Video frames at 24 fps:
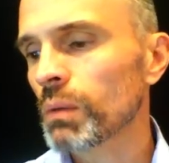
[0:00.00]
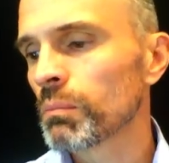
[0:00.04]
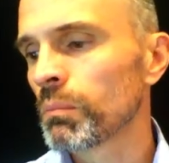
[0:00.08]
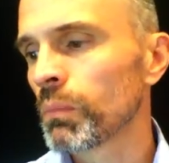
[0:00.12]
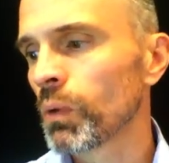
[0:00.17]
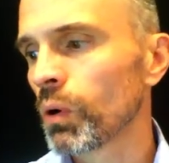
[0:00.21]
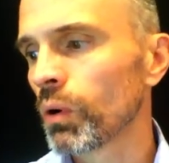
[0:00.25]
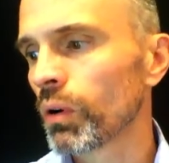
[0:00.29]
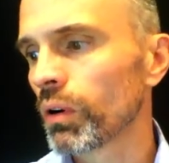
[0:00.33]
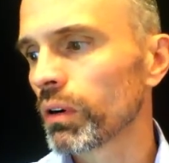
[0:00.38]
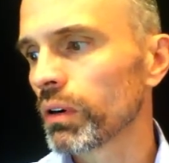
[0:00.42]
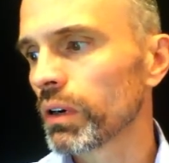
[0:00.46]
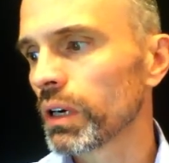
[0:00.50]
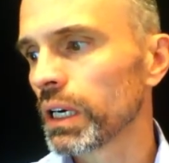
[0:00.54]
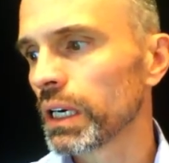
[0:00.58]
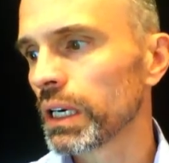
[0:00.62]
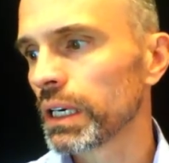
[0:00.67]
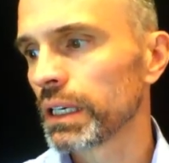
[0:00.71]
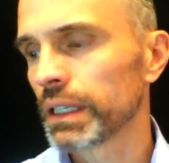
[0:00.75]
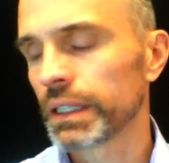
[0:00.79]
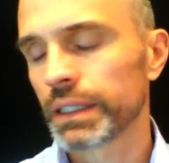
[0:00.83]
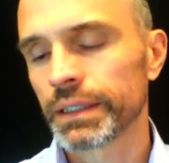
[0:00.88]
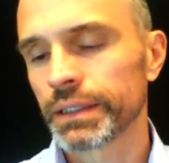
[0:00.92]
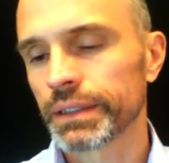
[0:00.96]

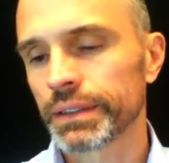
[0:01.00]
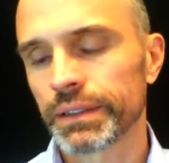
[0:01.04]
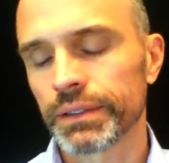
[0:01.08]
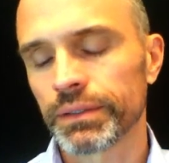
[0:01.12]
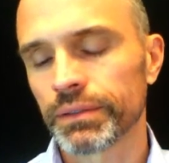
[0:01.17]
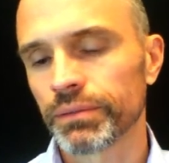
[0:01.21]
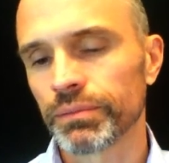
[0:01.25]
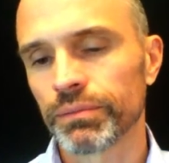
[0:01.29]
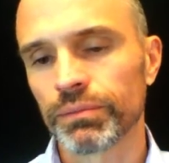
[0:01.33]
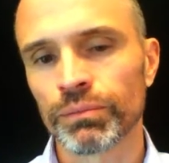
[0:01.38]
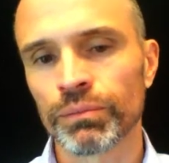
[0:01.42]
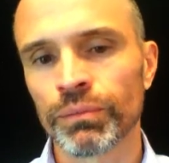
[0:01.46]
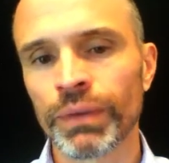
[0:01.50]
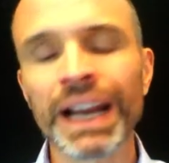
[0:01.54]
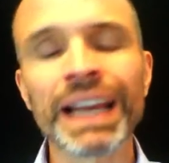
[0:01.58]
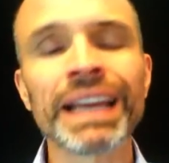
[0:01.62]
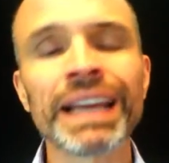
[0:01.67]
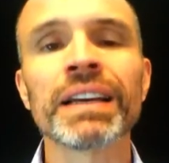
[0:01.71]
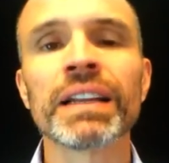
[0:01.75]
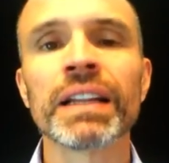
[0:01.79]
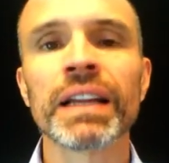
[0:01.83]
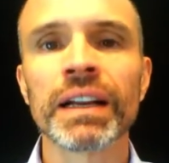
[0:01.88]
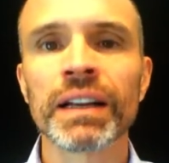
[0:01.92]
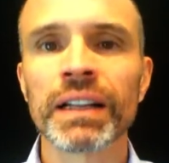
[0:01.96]
more
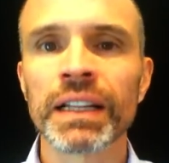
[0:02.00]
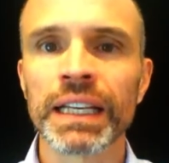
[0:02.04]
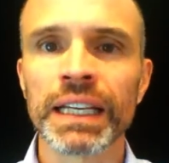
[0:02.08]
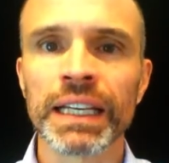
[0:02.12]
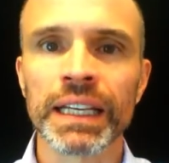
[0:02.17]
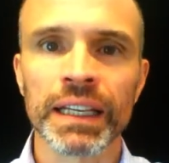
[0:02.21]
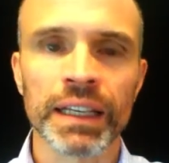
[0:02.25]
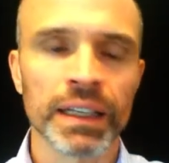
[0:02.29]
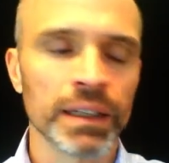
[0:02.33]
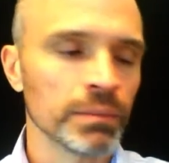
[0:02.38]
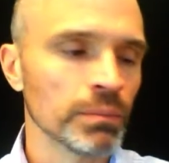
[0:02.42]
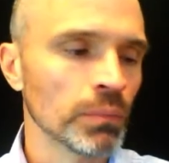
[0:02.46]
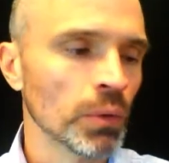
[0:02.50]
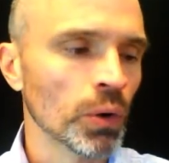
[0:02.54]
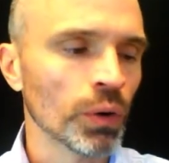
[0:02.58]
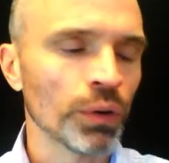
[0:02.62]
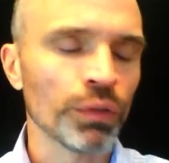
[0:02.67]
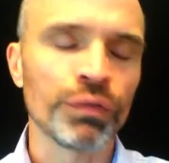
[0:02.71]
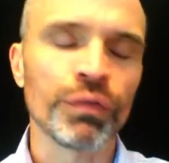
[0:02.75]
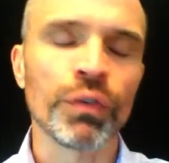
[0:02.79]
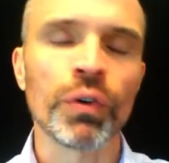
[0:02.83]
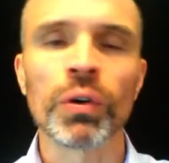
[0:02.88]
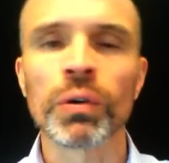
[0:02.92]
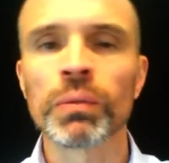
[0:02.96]
regularly in
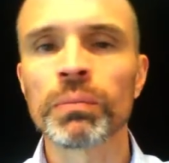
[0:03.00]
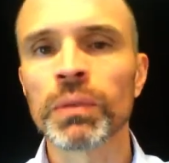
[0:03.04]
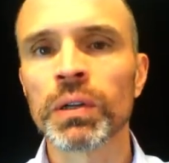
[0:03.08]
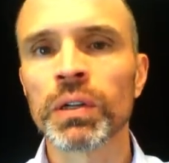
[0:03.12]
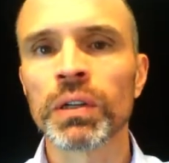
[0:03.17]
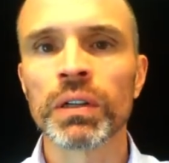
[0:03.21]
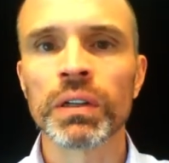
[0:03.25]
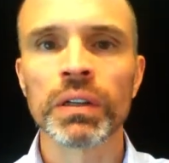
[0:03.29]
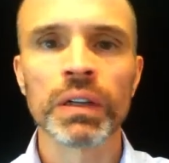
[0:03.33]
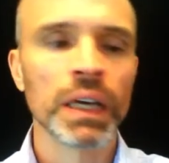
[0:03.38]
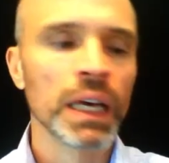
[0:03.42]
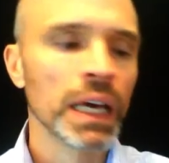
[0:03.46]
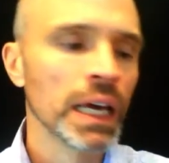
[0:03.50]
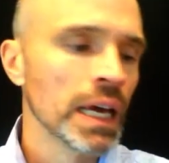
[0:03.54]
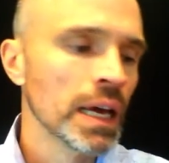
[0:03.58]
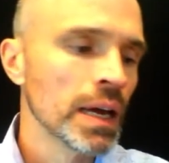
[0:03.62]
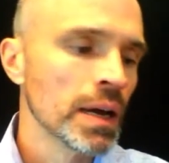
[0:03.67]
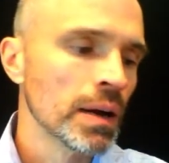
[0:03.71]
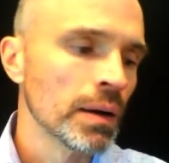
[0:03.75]
more formal